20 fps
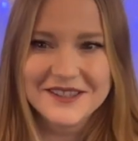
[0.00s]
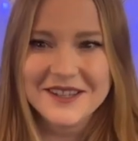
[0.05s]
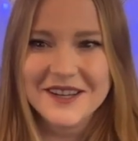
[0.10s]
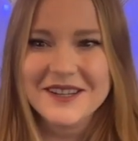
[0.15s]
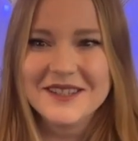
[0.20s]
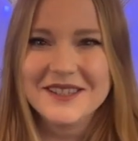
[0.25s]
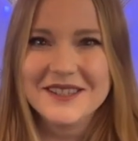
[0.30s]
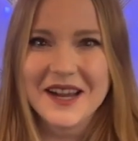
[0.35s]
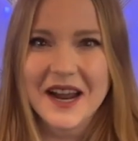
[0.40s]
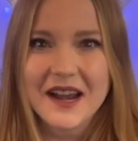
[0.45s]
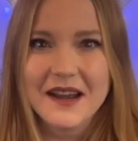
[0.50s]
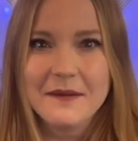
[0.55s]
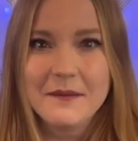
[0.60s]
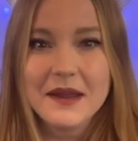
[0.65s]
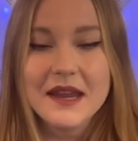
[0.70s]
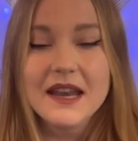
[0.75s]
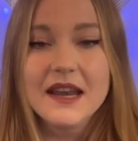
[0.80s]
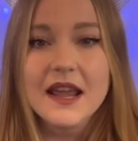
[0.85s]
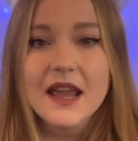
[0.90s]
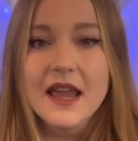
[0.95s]

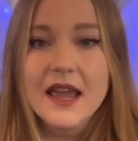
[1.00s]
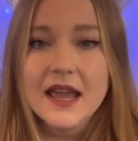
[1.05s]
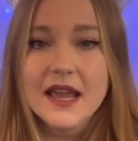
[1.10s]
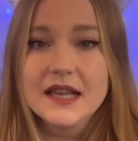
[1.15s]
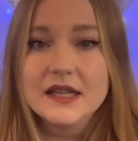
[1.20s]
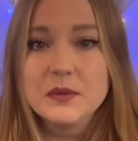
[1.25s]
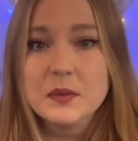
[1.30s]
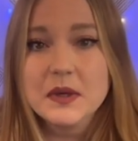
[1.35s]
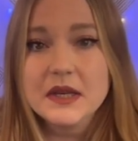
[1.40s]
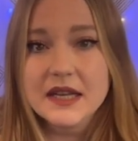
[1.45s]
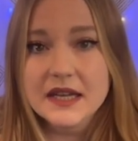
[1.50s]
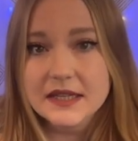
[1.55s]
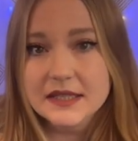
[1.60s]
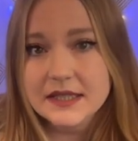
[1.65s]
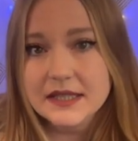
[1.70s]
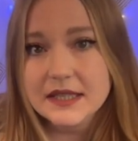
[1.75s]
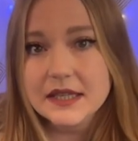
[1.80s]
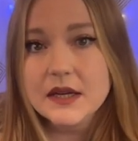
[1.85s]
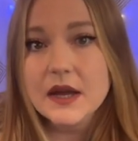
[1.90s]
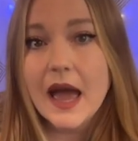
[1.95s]
assignment is we need
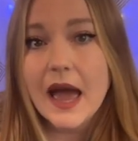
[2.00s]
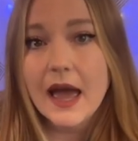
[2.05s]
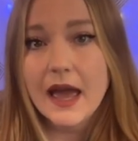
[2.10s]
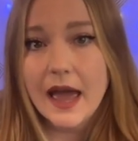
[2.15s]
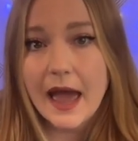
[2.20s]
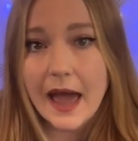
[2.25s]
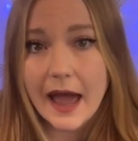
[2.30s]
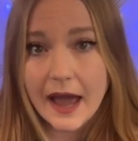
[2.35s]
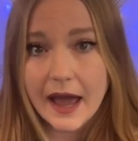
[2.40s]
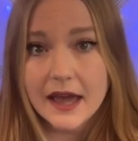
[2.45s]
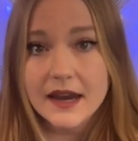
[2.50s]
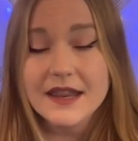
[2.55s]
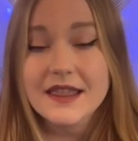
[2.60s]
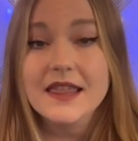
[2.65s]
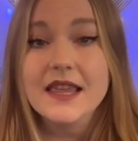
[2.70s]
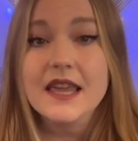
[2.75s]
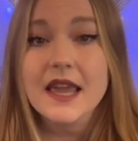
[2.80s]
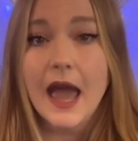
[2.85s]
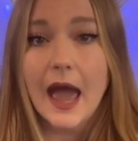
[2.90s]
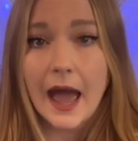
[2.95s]
to add
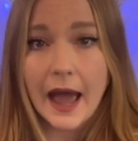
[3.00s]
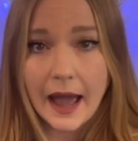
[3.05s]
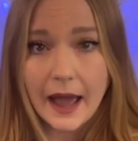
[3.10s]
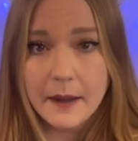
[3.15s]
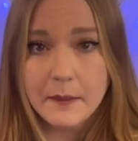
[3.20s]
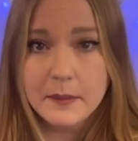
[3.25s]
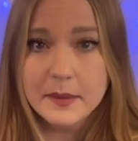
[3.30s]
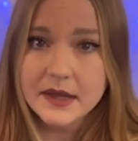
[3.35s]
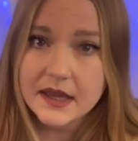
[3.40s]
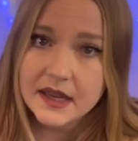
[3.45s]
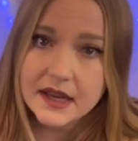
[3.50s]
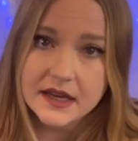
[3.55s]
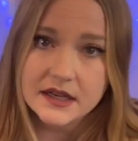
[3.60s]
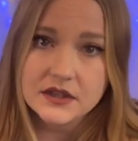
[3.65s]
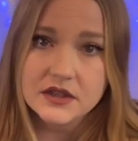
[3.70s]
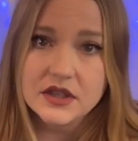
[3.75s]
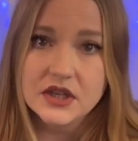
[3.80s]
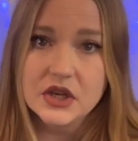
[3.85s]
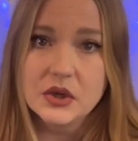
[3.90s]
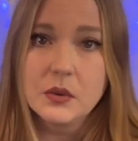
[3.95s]
the app
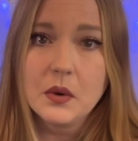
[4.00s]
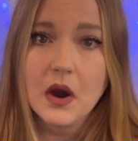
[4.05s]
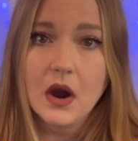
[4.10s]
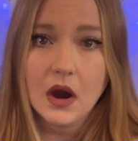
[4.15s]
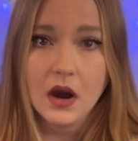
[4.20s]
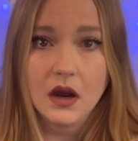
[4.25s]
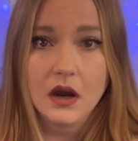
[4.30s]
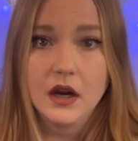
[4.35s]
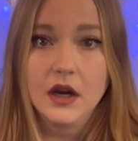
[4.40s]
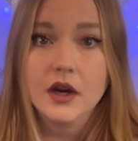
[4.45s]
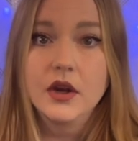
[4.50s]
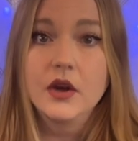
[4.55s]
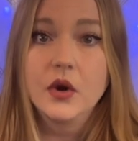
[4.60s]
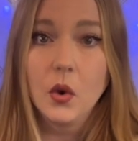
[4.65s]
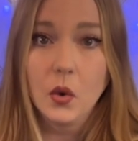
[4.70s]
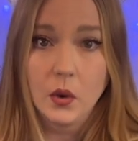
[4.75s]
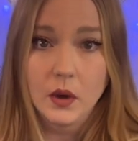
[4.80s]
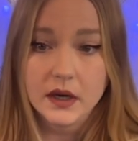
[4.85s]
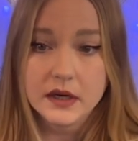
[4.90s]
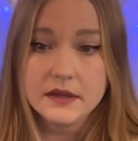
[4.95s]
into our
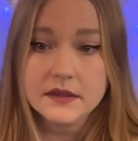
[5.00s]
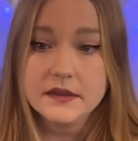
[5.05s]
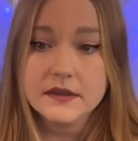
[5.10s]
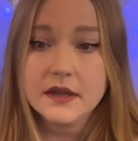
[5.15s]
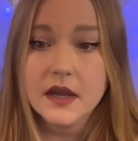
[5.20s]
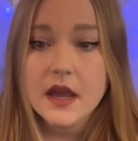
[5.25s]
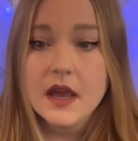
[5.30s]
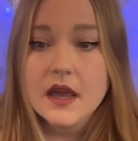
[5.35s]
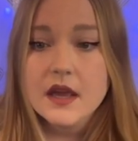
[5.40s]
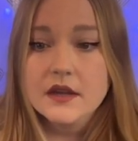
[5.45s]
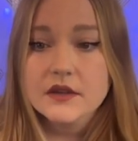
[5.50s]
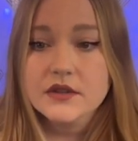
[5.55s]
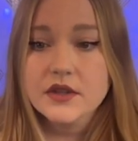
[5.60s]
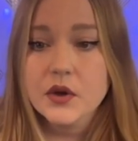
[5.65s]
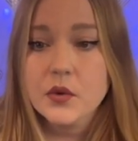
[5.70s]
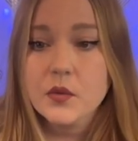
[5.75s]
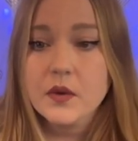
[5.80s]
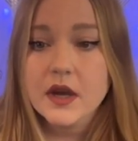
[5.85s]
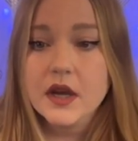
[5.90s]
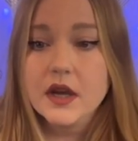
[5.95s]
course. So
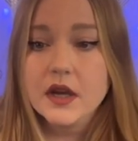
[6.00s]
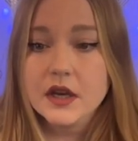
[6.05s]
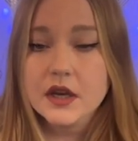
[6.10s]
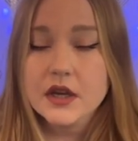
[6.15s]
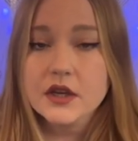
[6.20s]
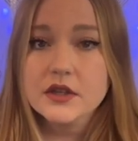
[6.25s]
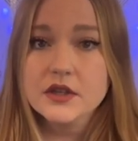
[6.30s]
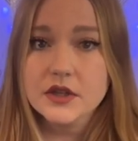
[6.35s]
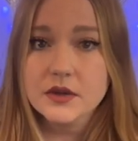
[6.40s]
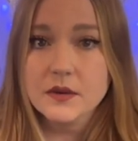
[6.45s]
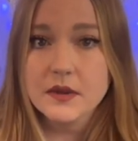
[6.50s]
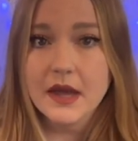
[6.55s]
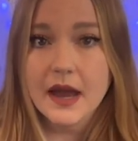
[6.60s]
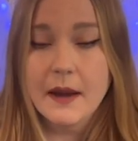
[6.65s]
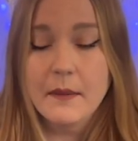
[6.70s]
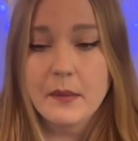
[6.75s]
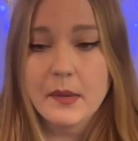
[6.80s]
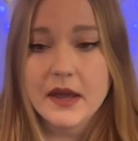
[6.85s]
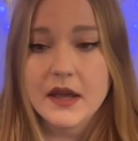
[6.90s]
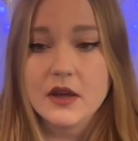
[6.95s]
we're going to do that
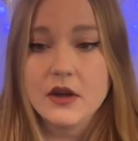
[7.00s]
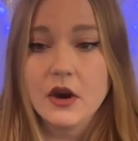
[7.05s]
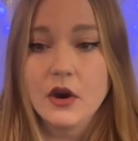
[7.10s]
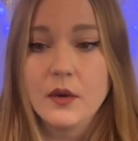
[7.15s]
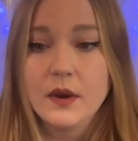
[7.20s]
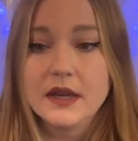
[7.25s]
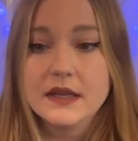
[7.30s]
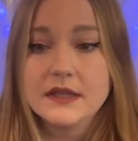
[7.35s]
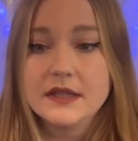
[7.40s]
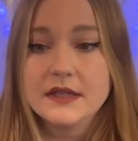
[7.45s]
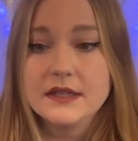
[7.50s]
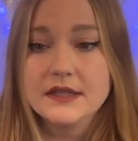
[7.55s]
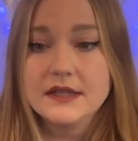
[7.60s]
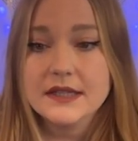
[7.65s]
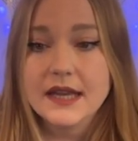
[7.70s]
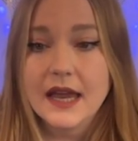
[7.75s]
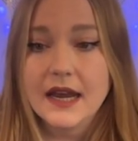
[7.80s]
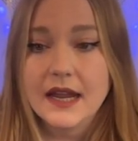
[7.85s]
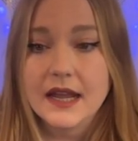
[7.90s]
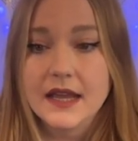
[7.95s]
by going to
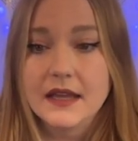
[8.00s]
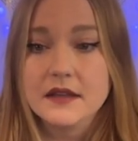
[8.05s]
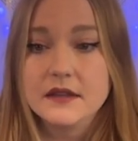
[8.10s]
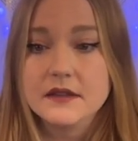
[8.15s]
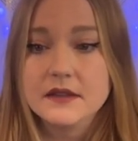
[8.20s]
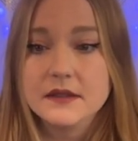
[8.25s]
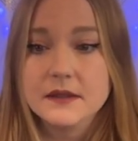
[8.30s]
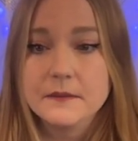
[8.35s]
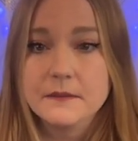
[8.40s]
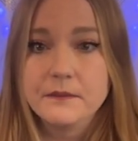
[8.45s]
settings